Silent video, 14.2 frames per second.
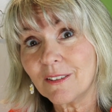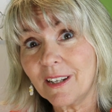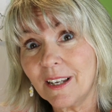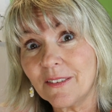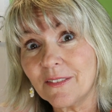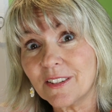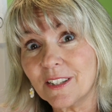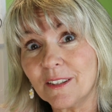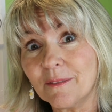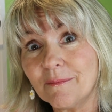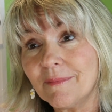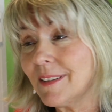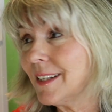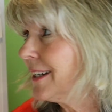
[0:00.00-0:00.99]
gave some
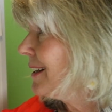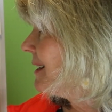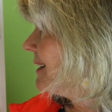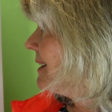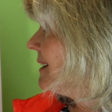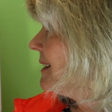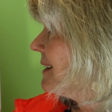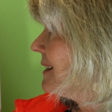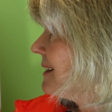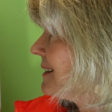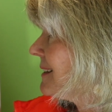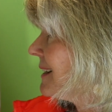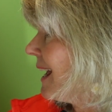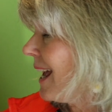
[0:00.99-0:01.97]

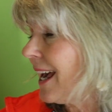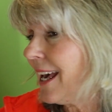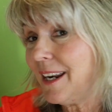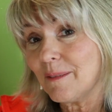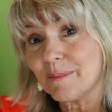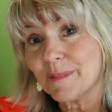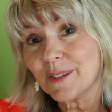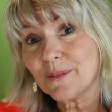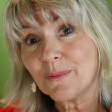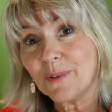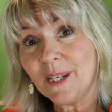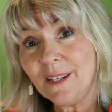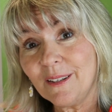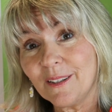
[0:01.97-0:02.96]
to Adam as
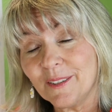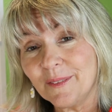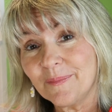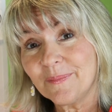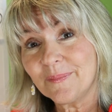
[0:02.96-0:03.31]
well.